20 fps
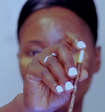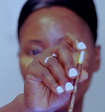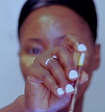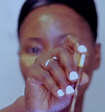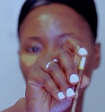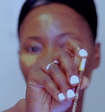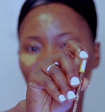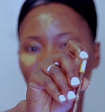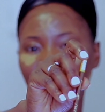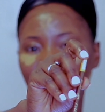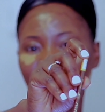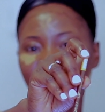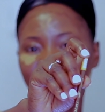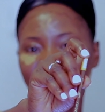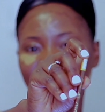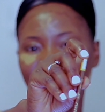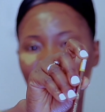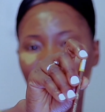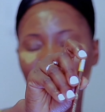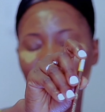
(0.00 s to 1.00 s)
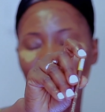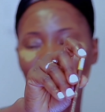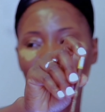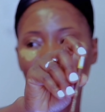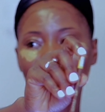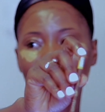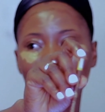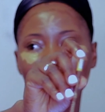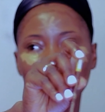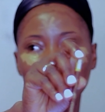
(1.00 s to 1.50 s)
like 50
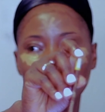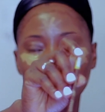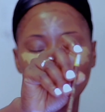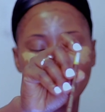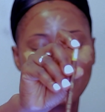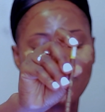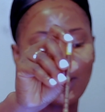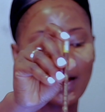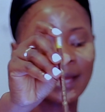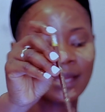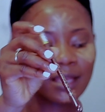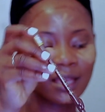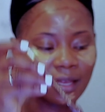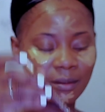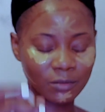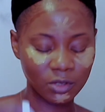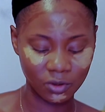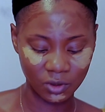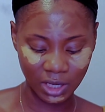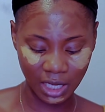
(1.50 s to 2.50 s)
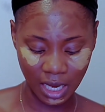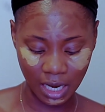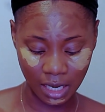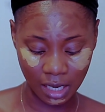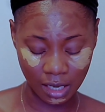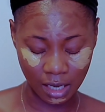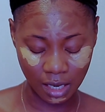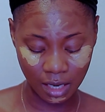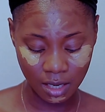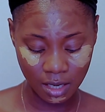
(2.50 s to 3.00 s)
naira before I came to
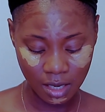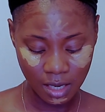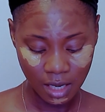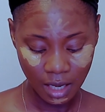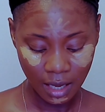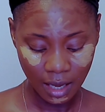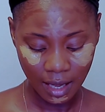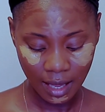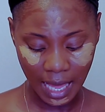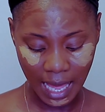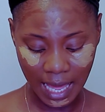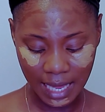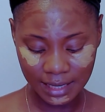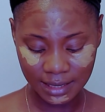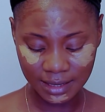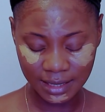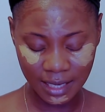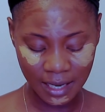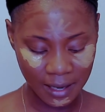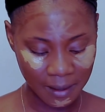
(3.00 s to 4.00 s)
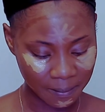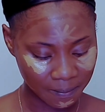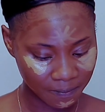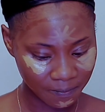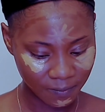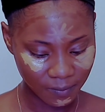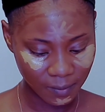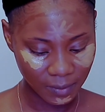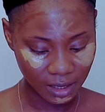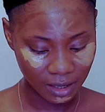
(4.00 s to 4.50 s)
Canada, and
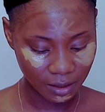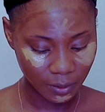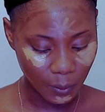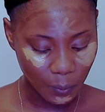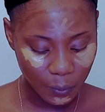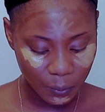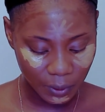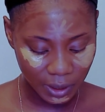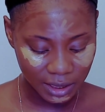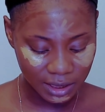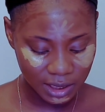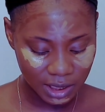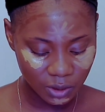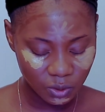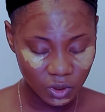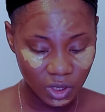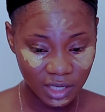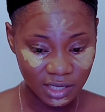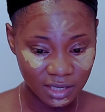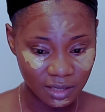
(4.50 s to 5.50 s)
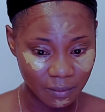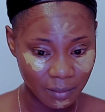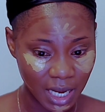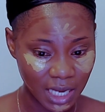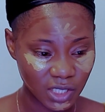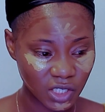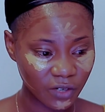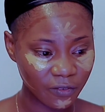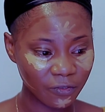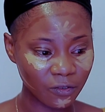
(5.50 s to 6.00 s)
it still does the
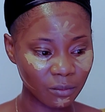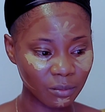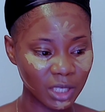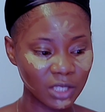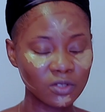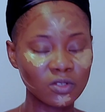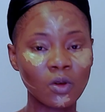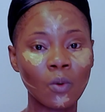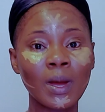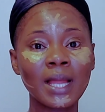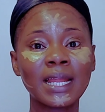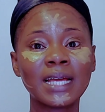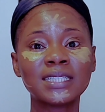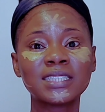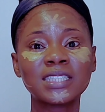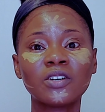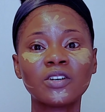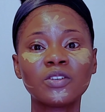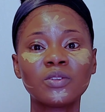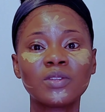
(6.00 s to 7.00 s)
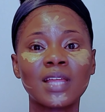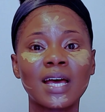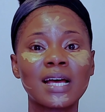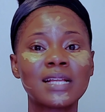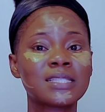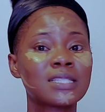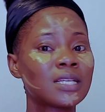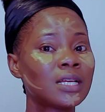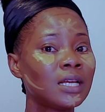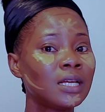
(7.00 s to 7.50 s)
magic for me. So when I you
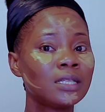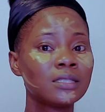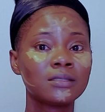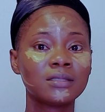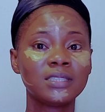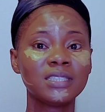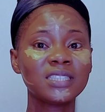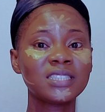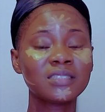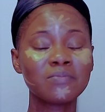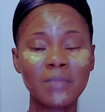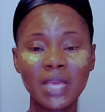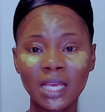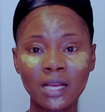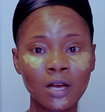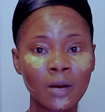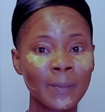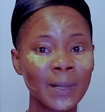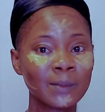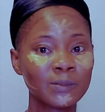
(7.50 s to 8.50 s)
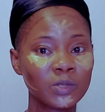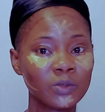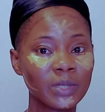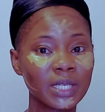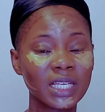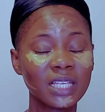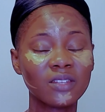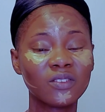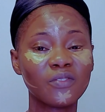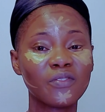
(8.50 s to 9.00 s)
that this makeup I'm
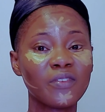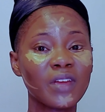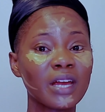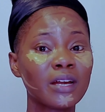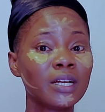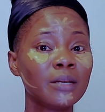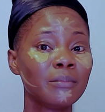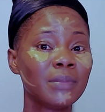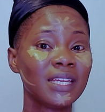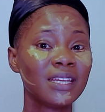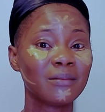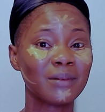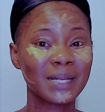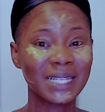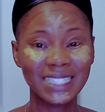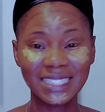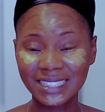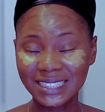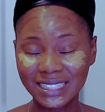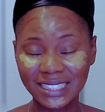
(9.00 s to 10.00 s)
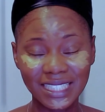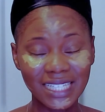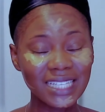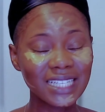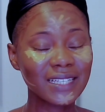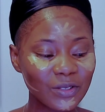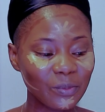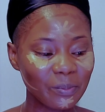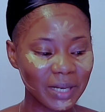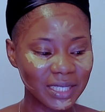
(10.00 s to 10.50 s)
doing is very
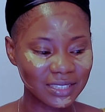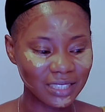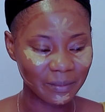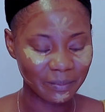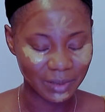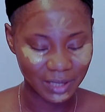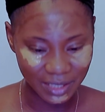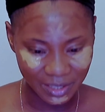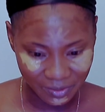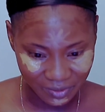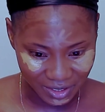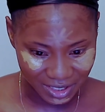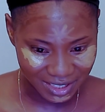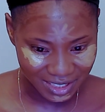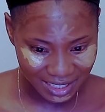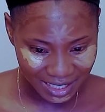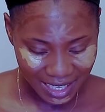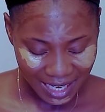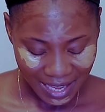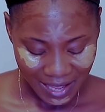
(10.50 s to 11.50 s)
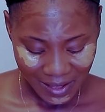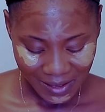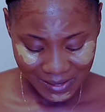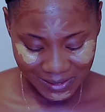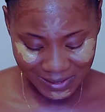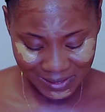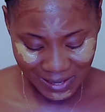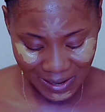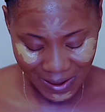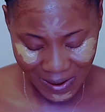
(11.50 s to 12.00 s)
minimalistic, you better believe it.
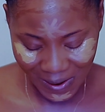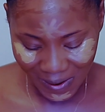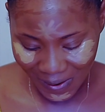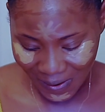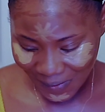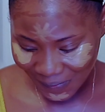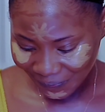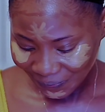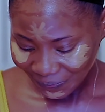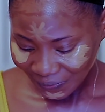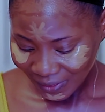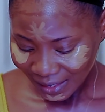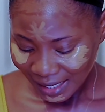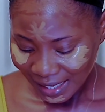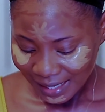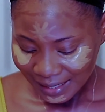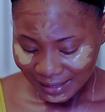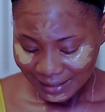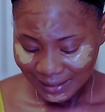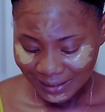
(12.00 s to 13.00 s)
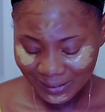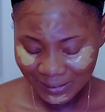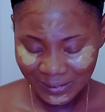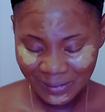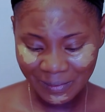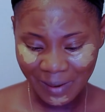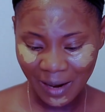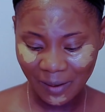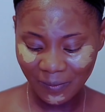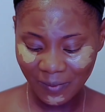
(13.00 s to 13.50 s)
So to
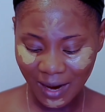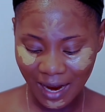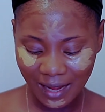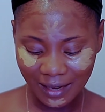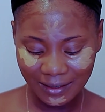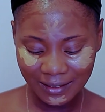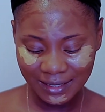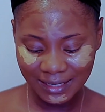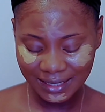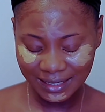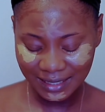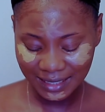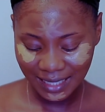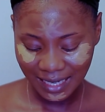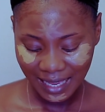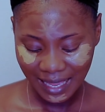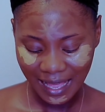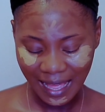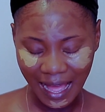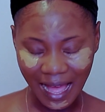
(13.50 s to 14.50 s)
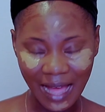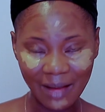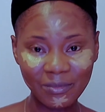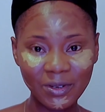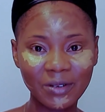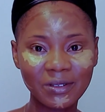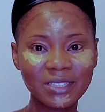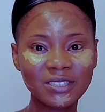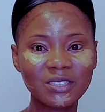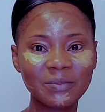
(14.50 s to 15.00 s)
do my brows, I'm
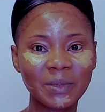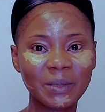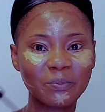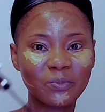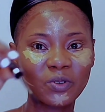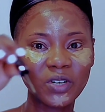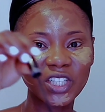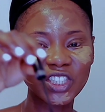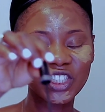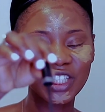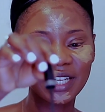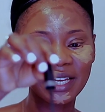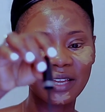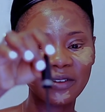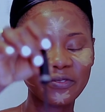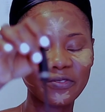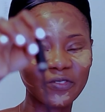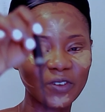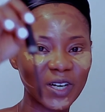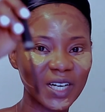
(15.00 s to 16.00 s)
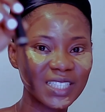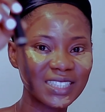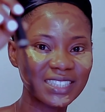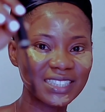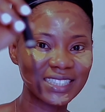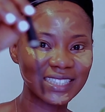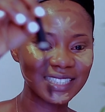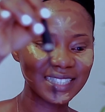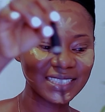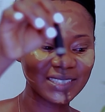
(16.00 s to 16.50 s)
going to be brushing in
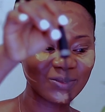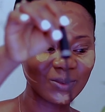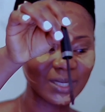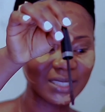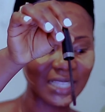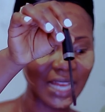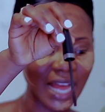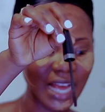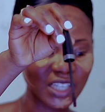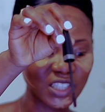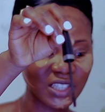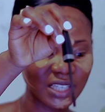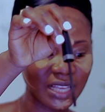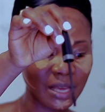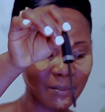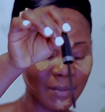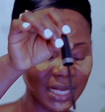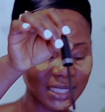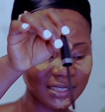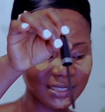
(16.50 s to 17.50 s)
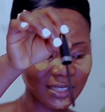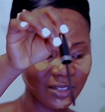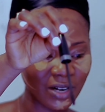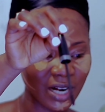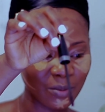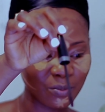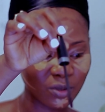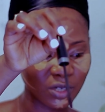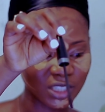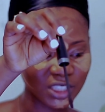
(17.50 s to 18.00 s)
first. This was actually a
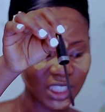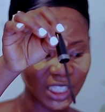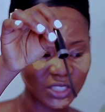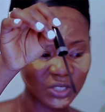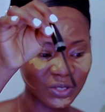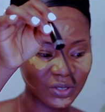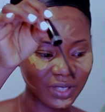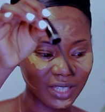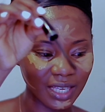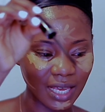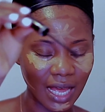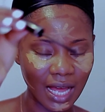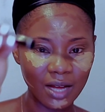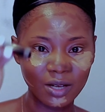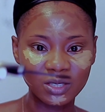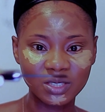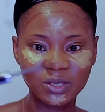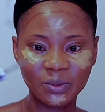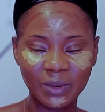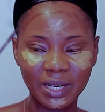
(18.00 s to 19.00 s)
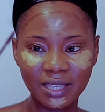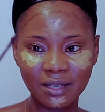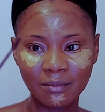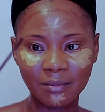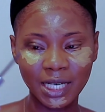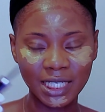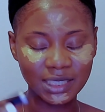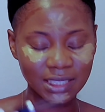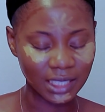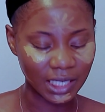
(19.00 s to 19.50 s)
mascara brush. I took it out when the
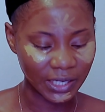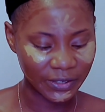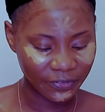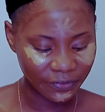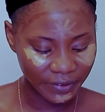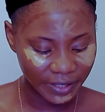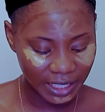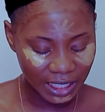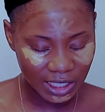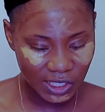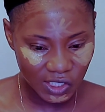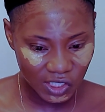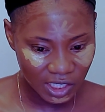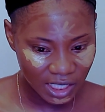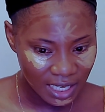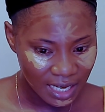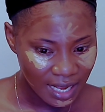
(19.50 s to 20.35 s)
mascara finished,